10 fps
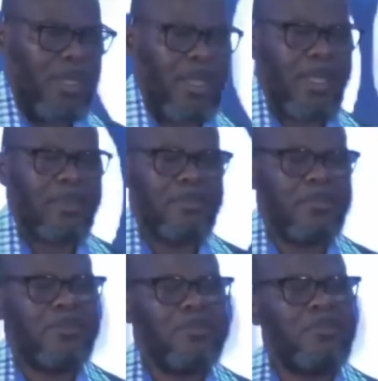and
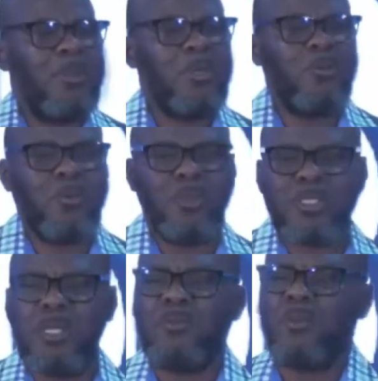many of us
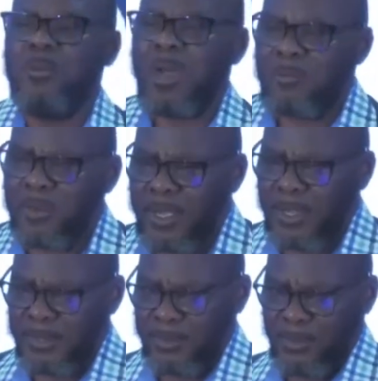came from Africa.
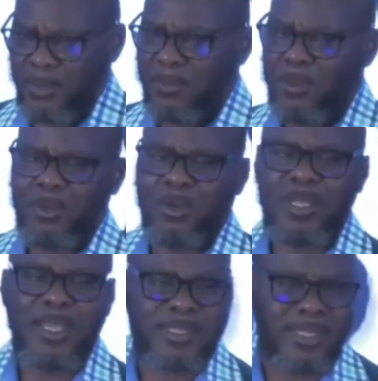We haven't got
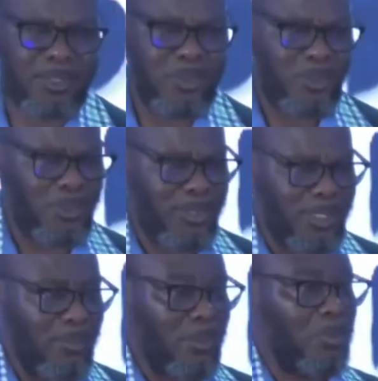access to those things.
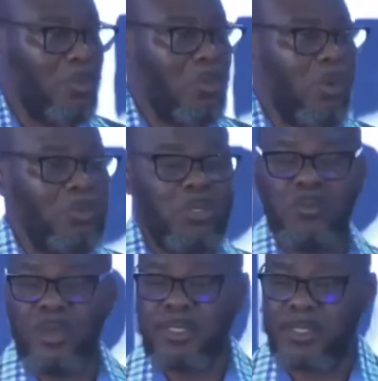Even people who went to
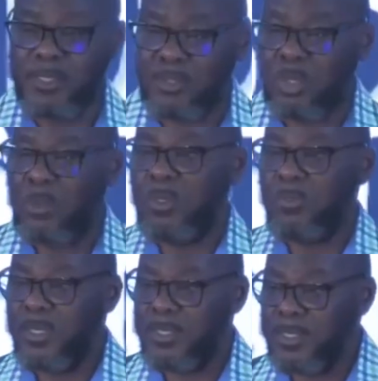universities, top
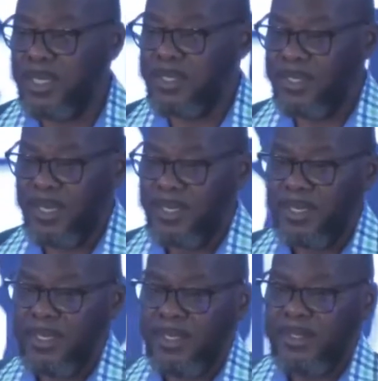universities in Nigeria,
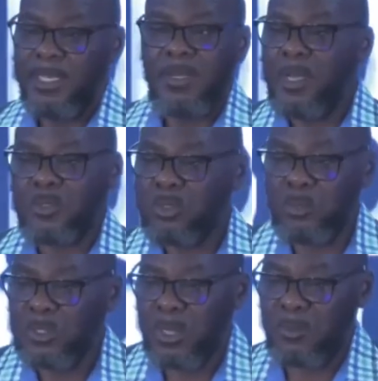they never saw a
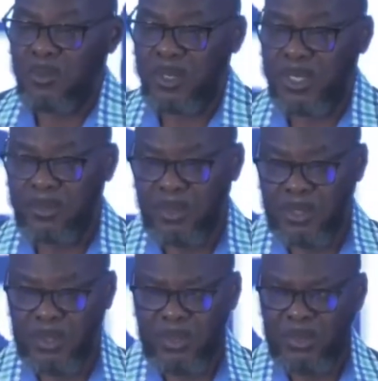computer before they came to
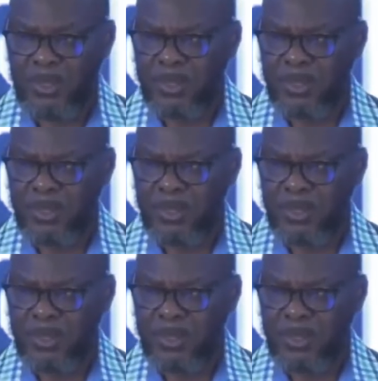this country.